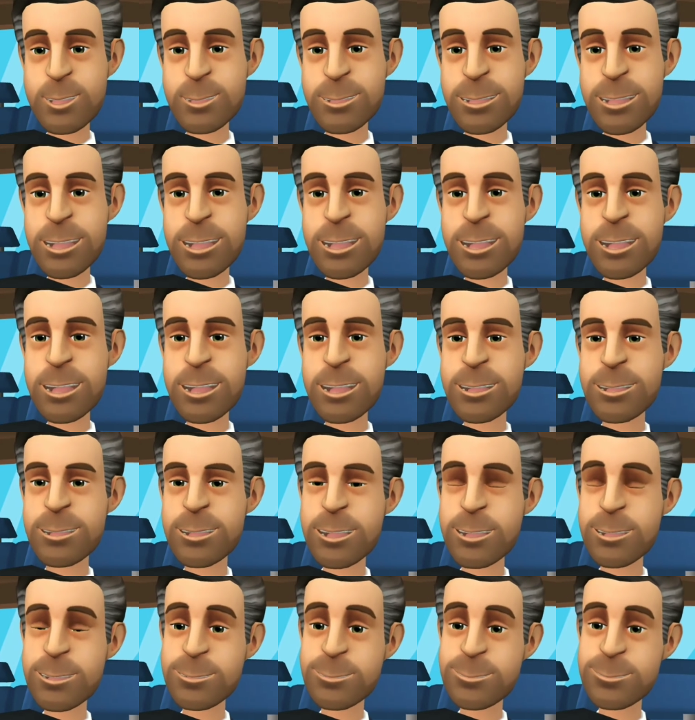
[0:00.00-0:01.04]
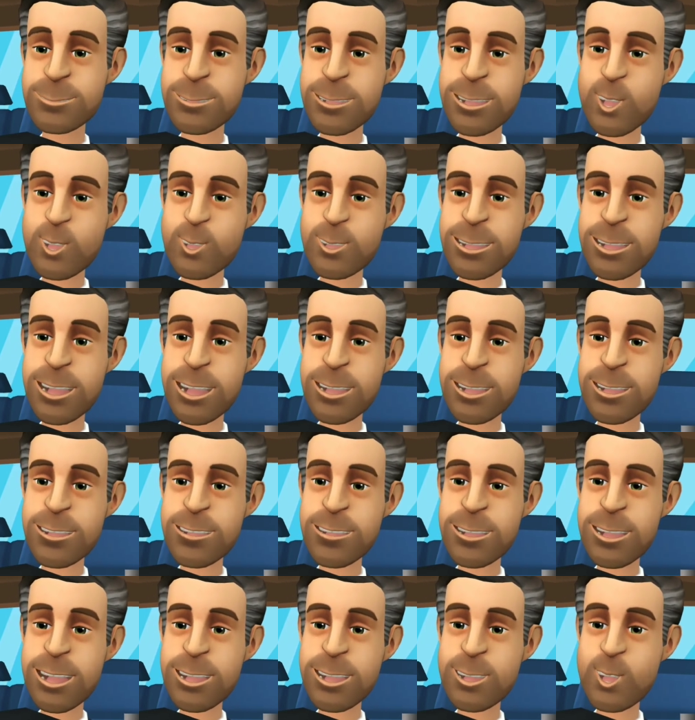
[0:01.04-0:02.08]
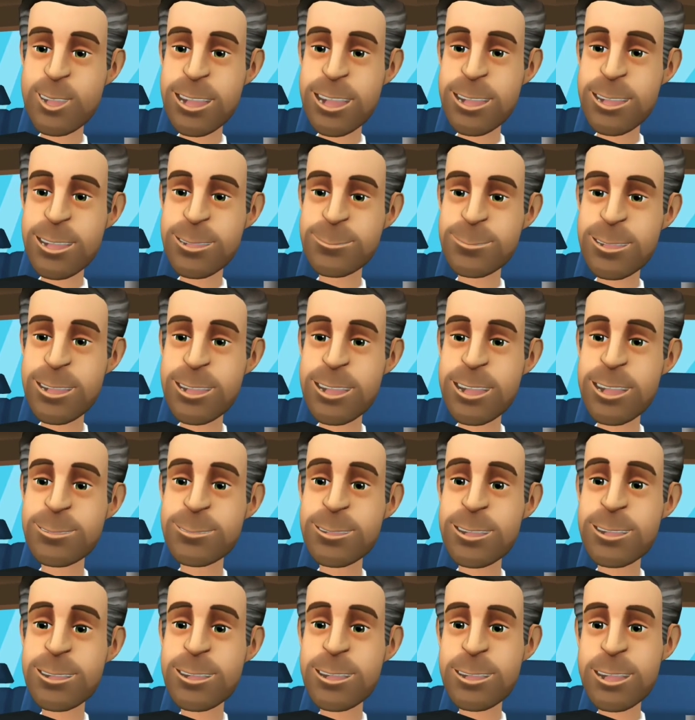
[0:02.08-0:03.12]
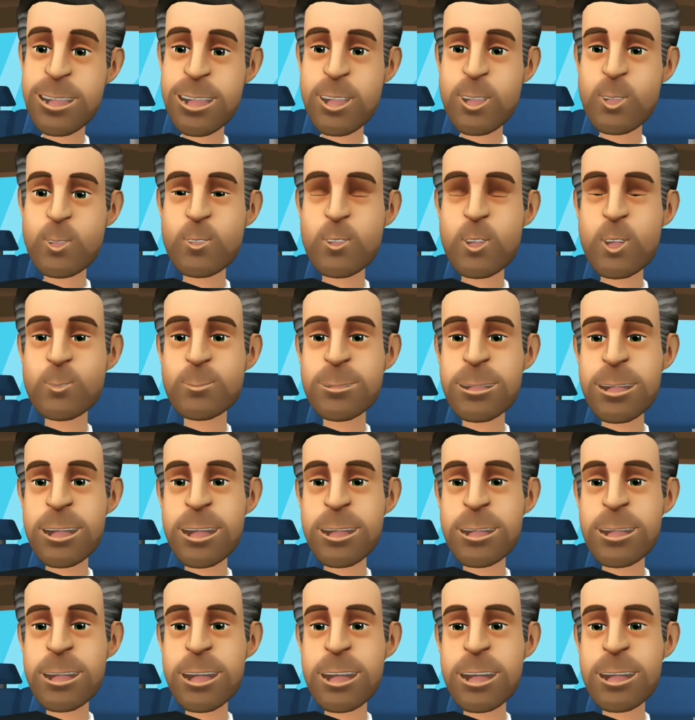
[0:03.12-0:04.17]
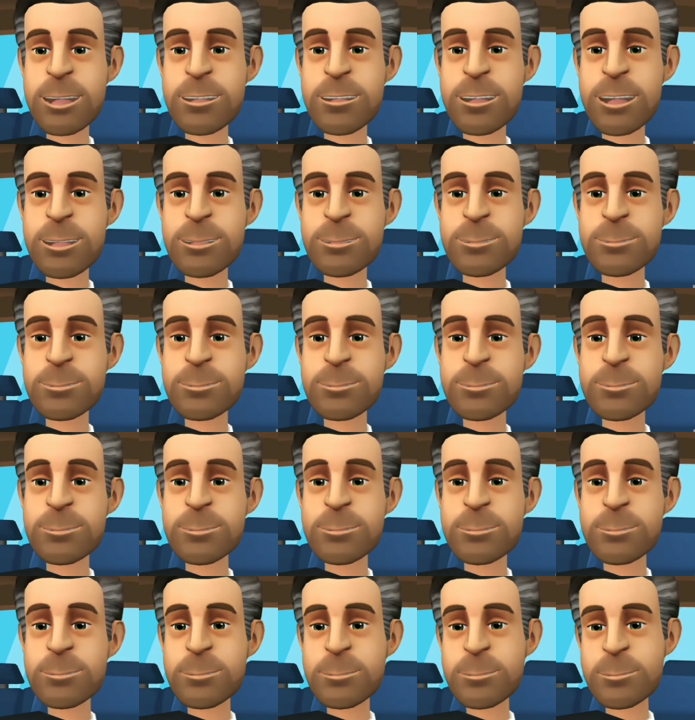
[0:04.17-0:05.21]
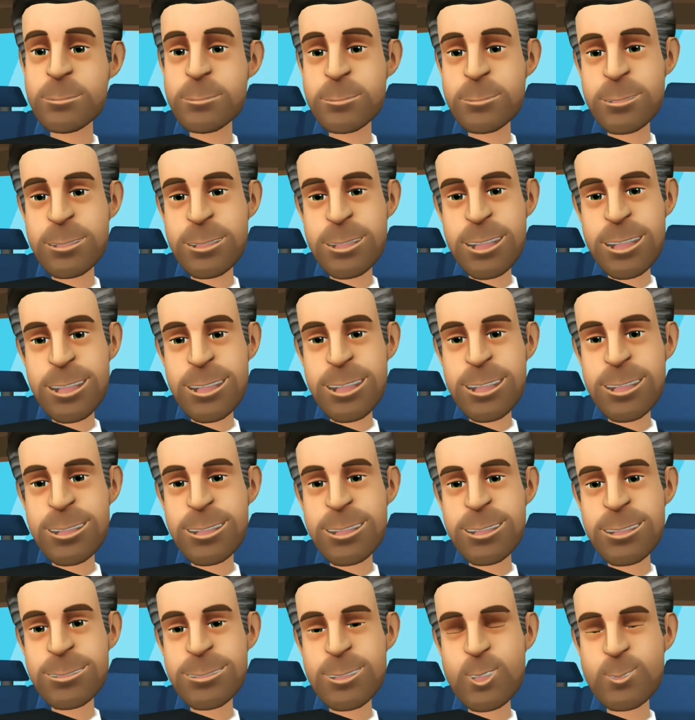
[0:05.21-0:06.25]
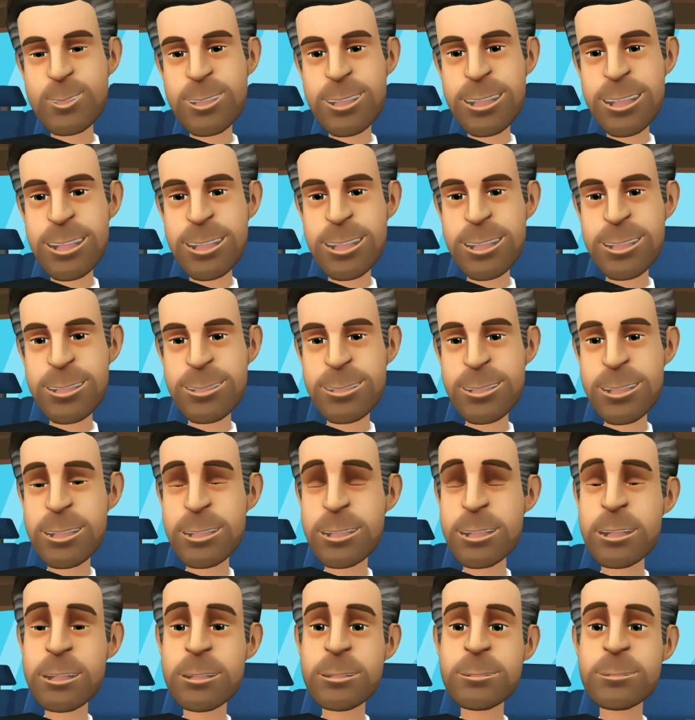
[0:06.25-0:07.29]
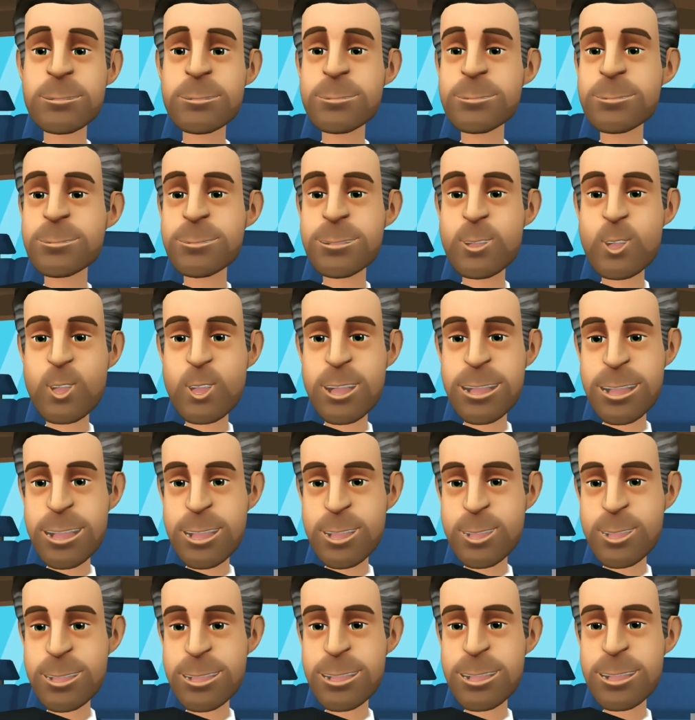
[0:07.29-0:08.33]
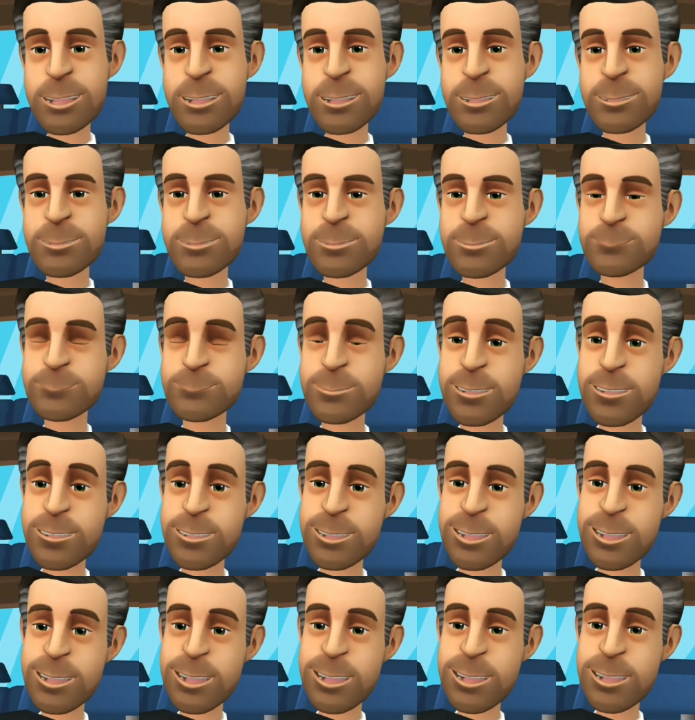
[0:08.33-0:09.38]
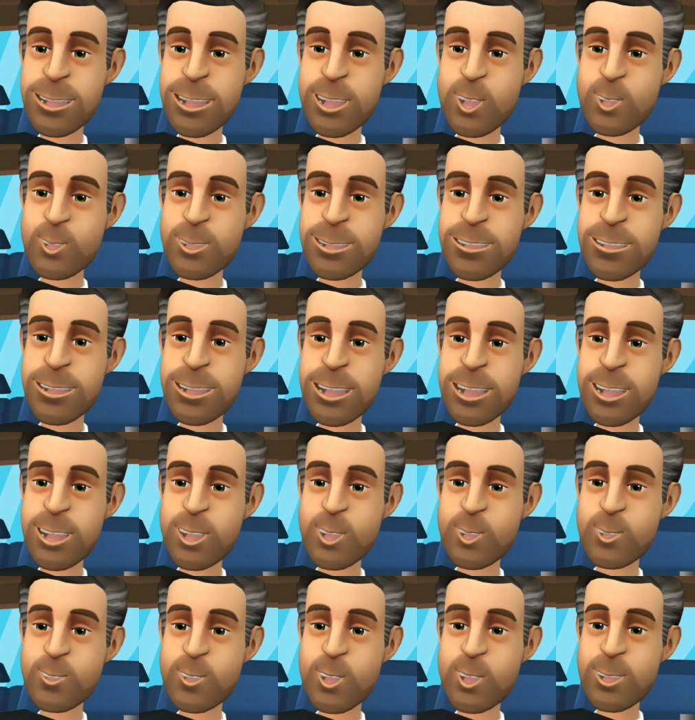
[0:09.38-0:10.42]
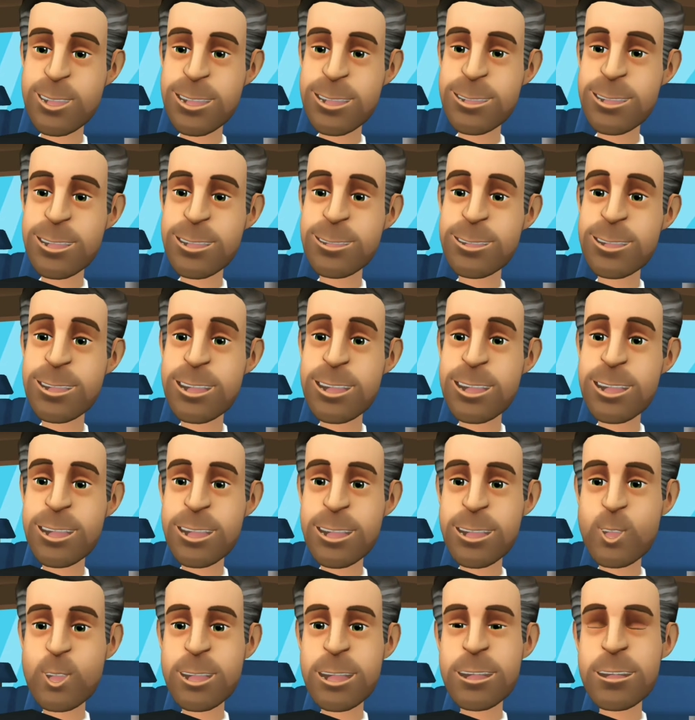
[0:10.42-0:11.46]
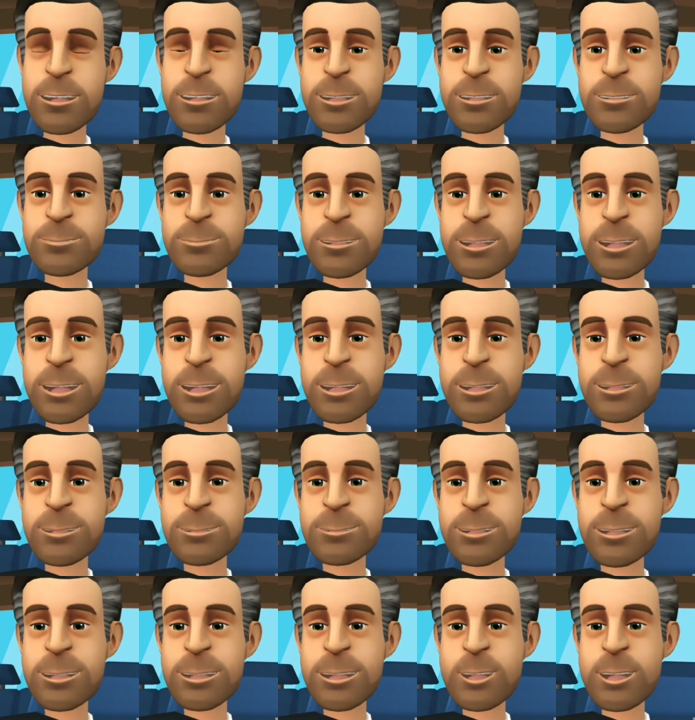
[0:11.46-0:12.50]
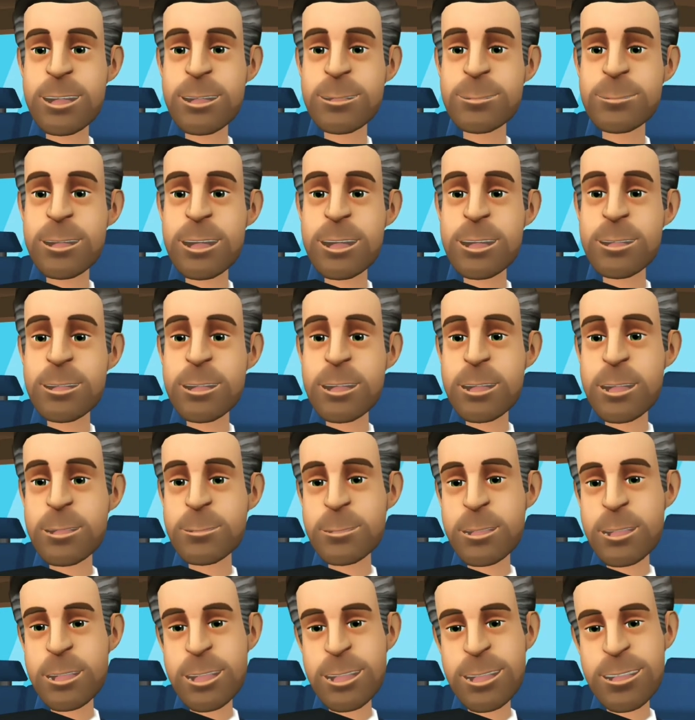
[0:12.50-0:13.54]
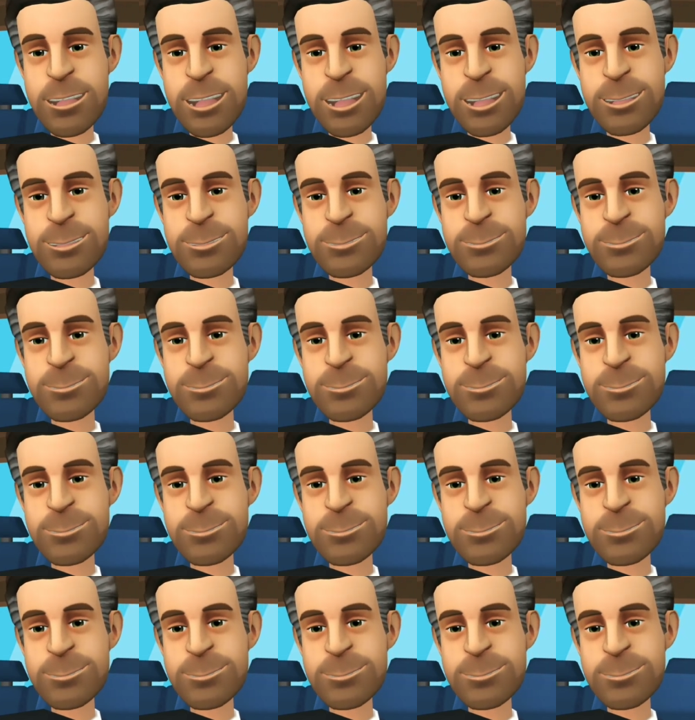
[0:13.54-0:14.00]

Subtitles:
suggests, using this filter will display the best cars for business travel. Deluxe and Super Deluxe class, on the other hand, provide exclusive cars for guests aged 25+ and 30+ respectively.